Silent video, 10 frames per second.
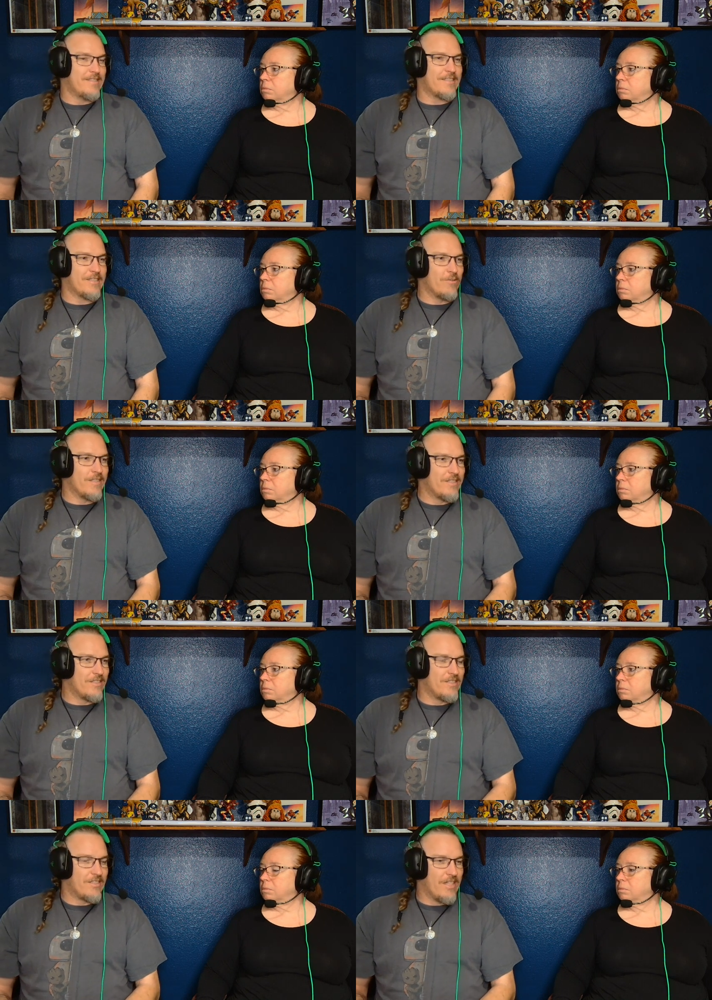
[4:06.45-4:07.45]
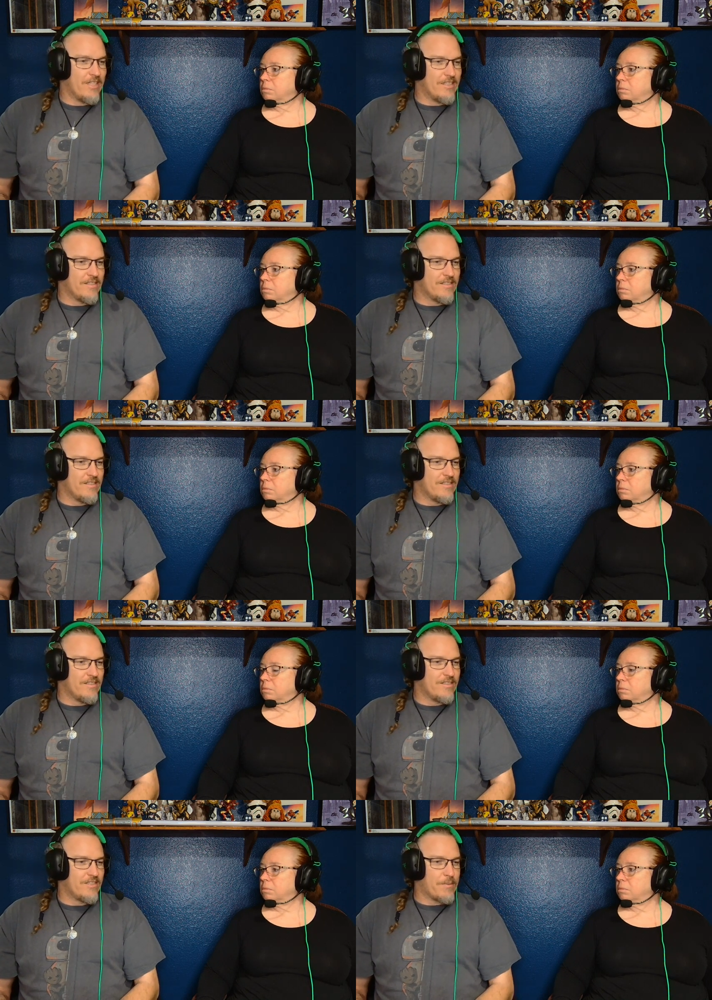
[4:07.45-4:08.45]
Speaker 1: It's going to uh,
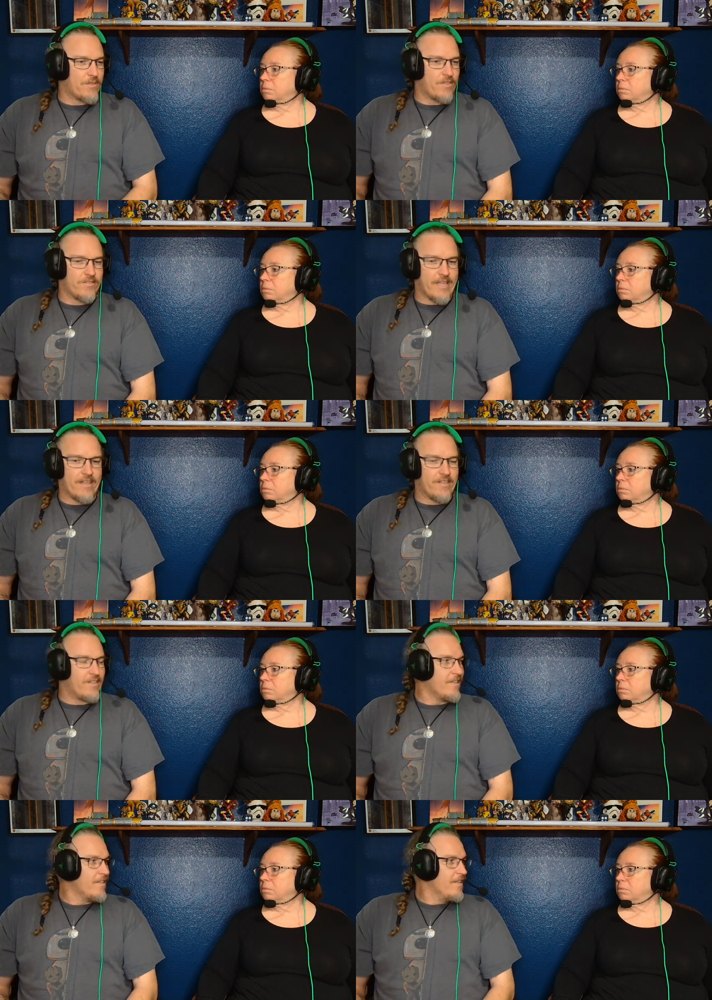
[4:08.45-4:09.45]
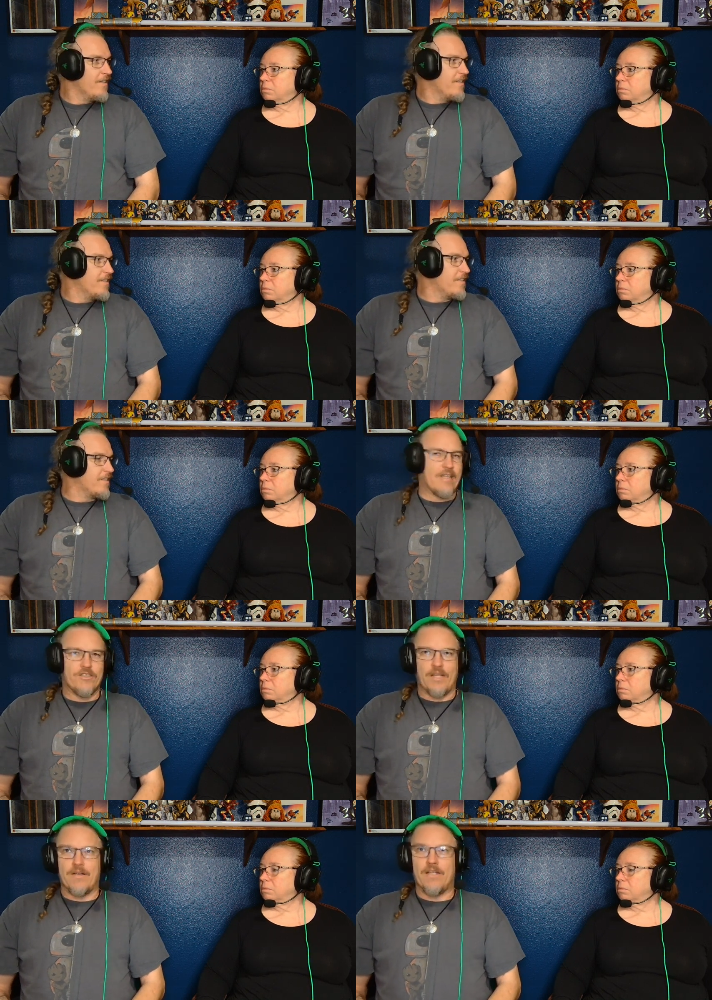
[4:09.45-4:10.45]
James Arnold Taylor, uh, not
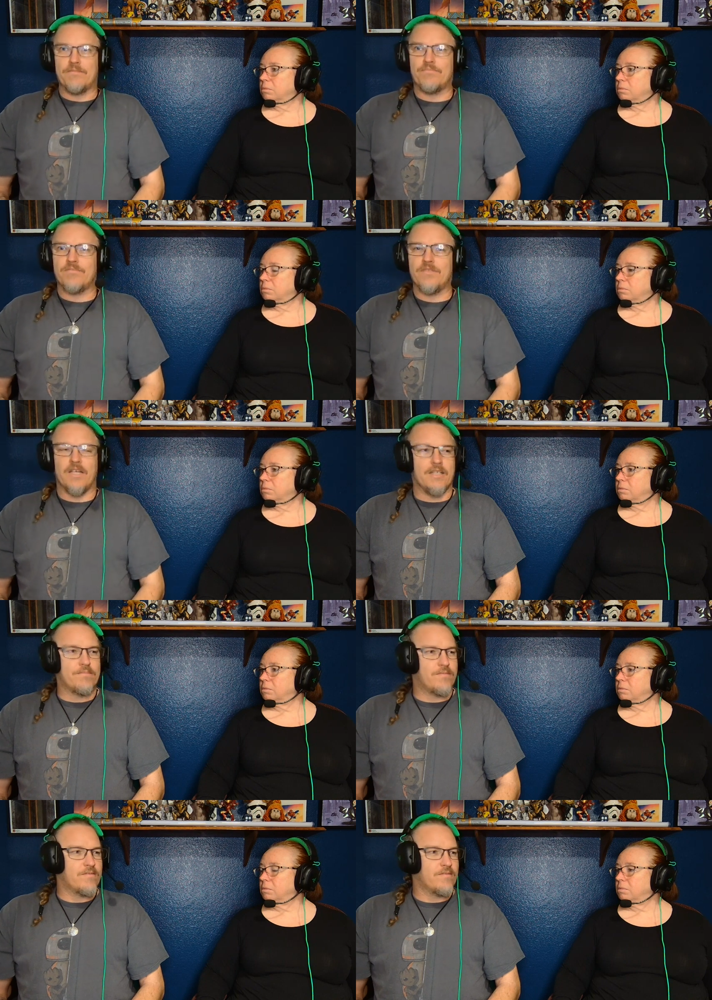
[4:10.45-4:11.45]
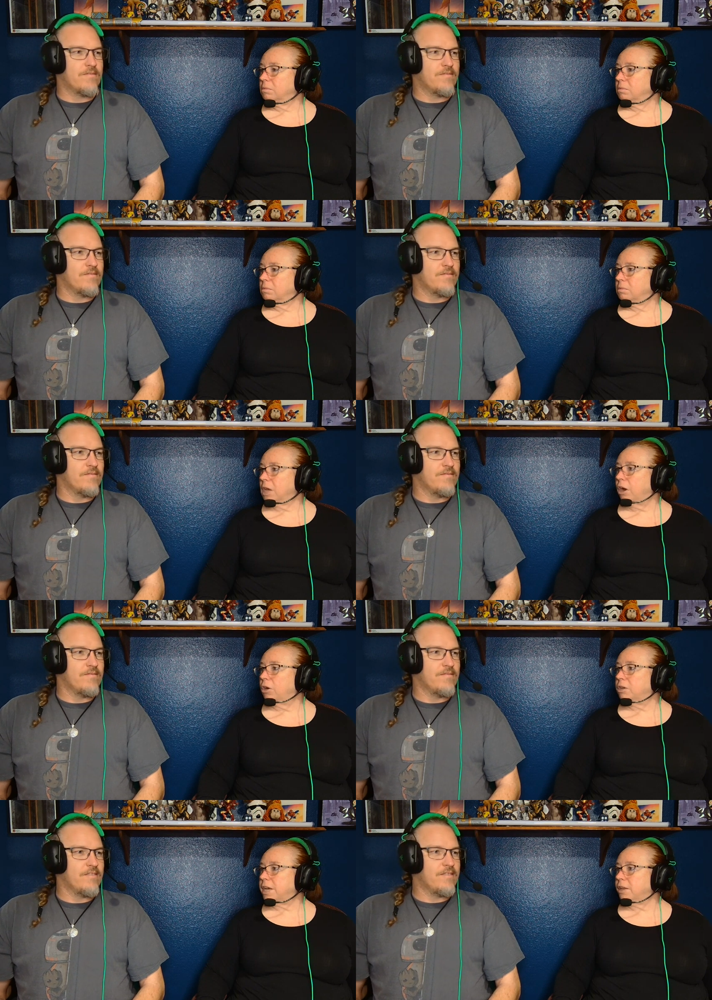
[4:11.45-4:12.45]
uh, uh,
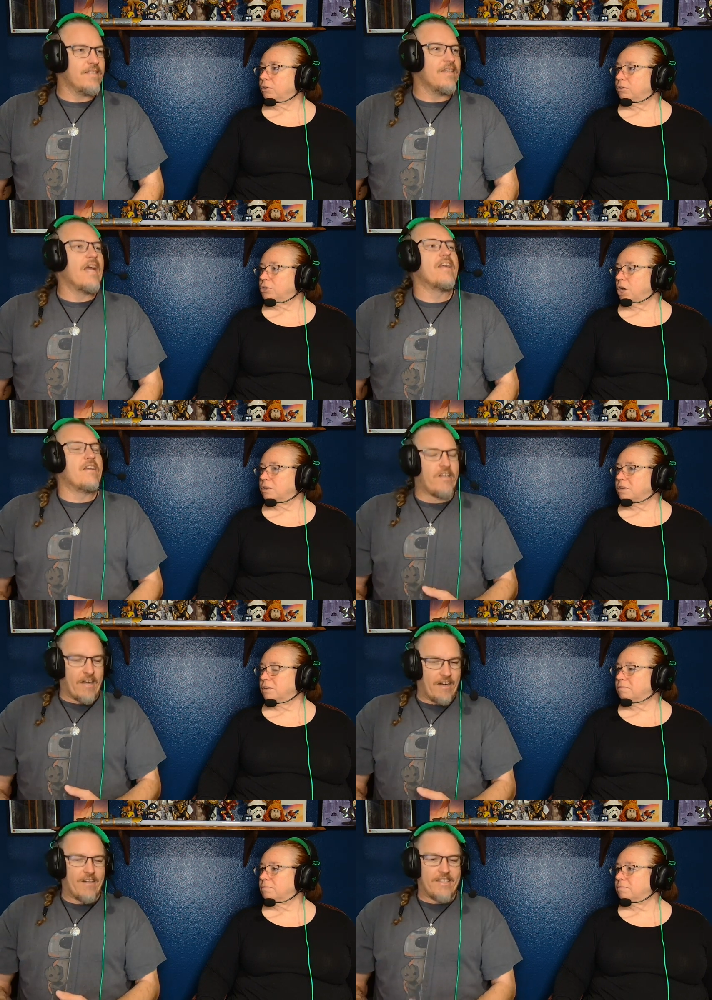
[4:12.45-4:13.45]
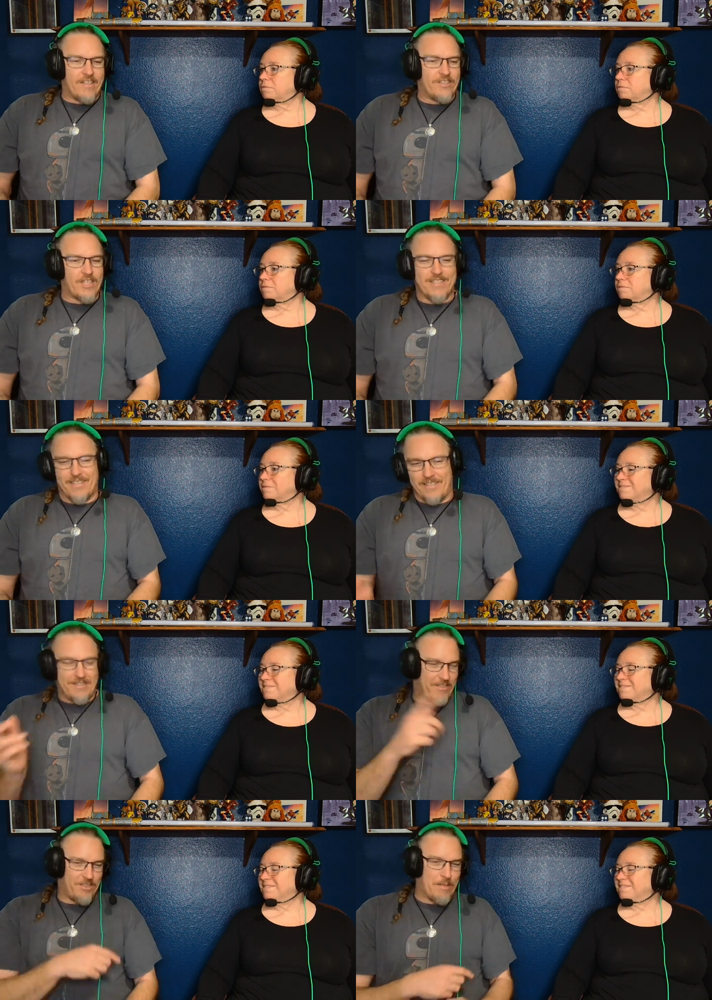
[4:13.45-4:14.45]
Speaker 2: Aaron Taylor. Aaron,
Speaker 1: Aaron, Taylor Johnson.
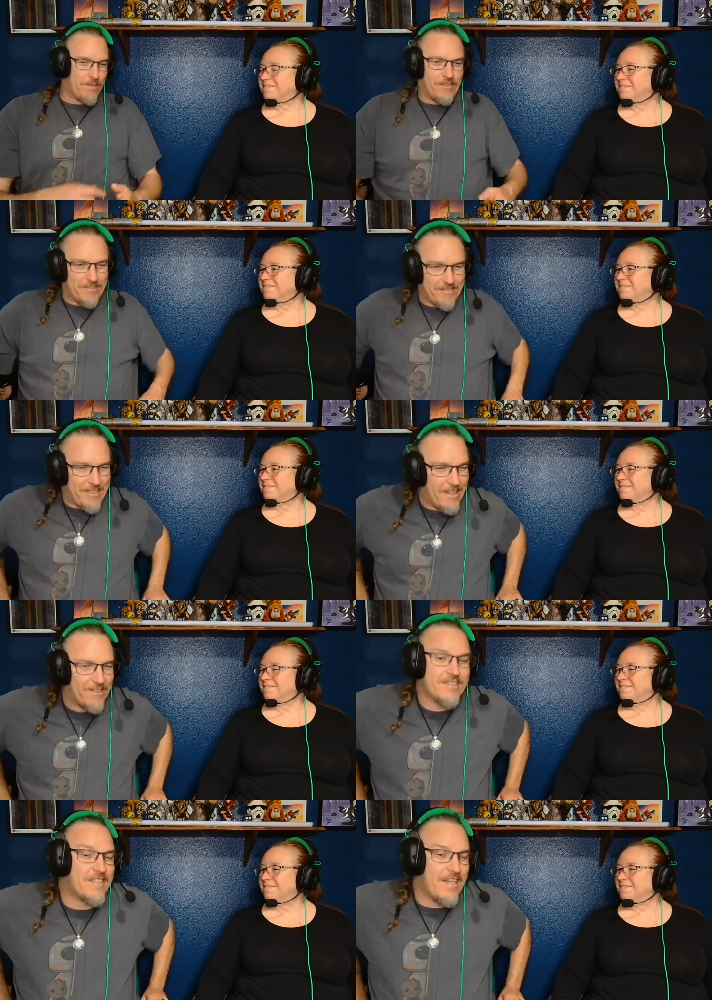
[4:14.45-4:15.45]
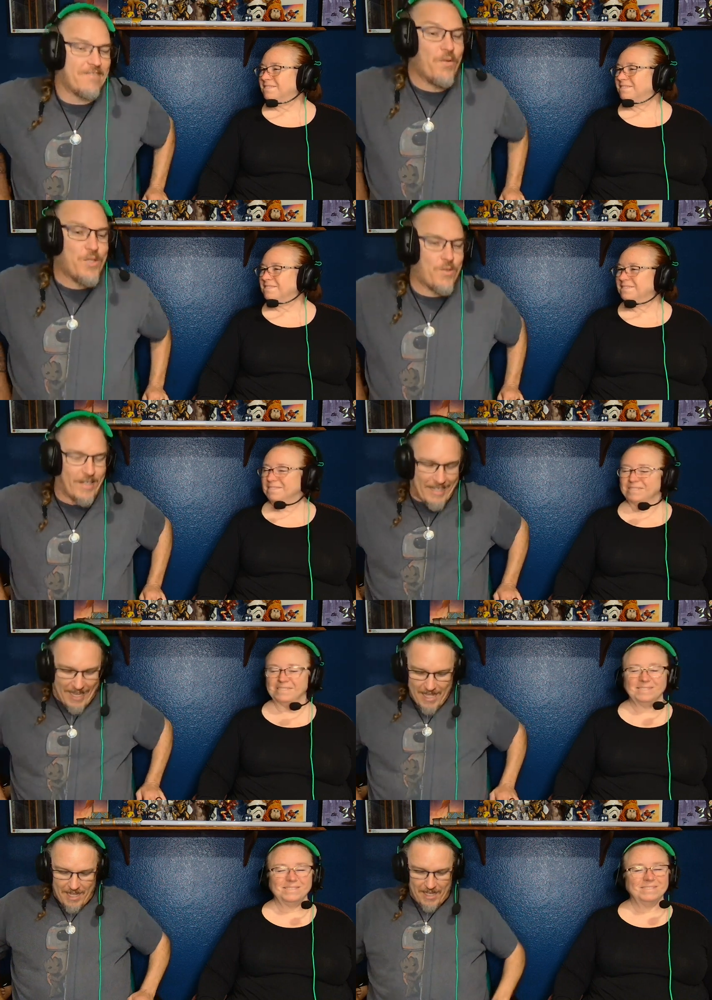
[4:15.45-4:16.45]
James Arnold Taylor is the voiceover
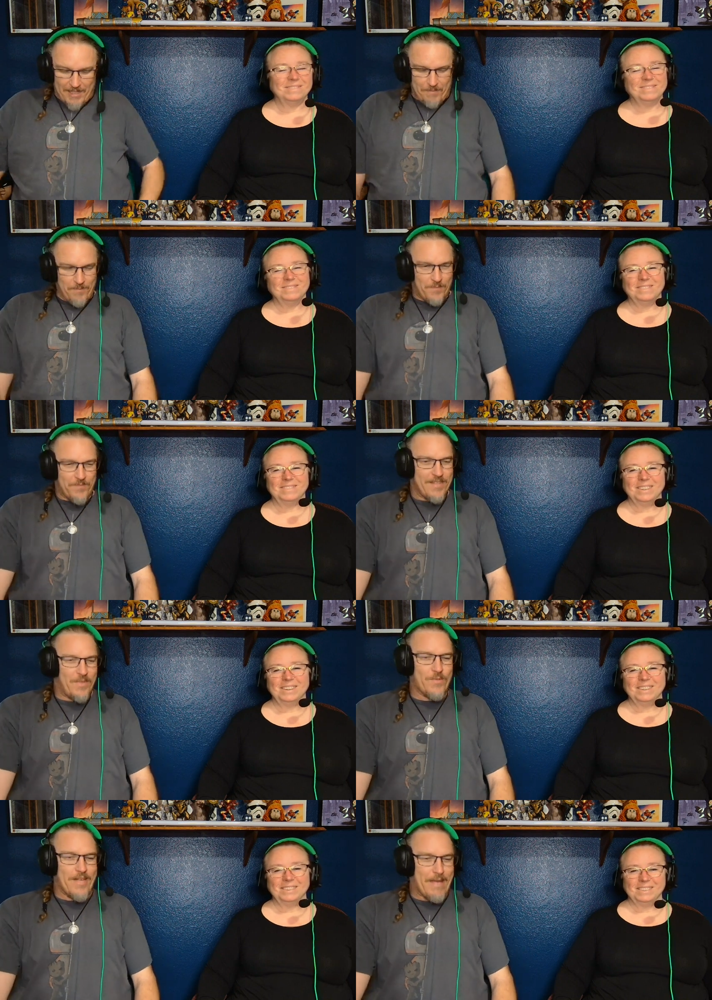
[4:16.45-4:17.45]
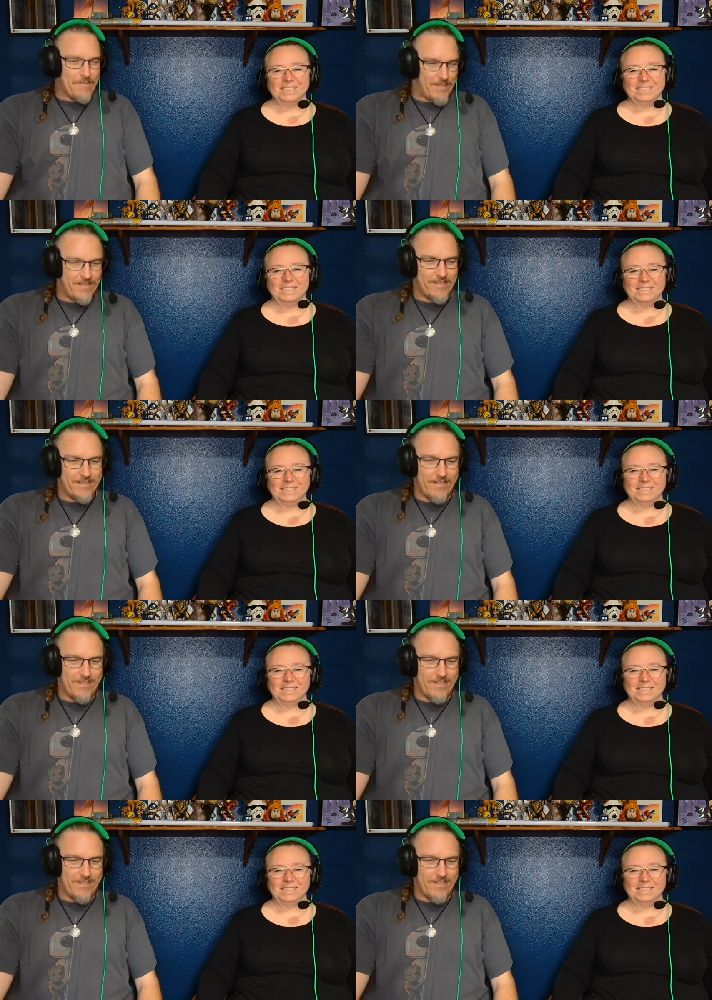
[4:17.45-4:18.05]
guy. Um, three names. They're